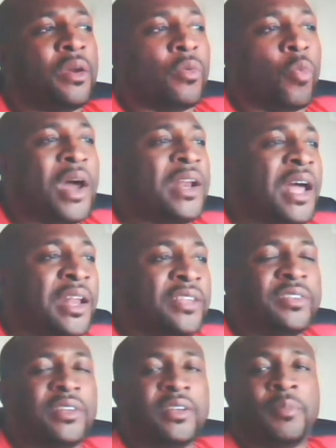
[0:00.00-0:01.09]
Why not
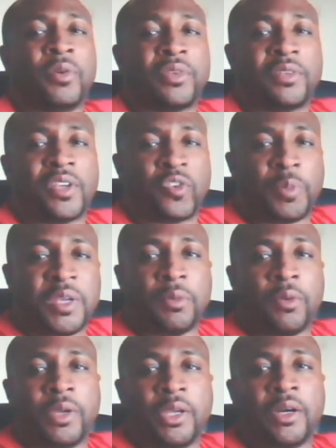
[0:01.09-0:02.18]
listen to the most successful
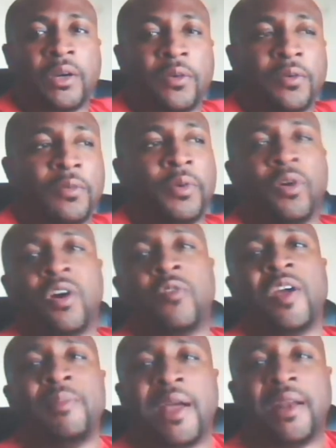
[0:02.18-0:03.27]
people here, going
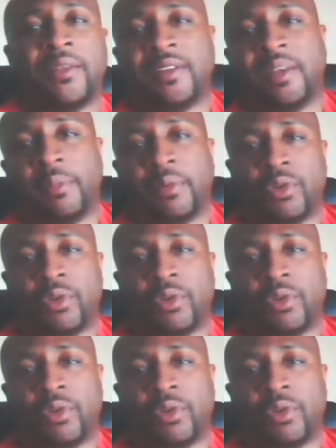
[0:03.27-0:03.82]
way back to September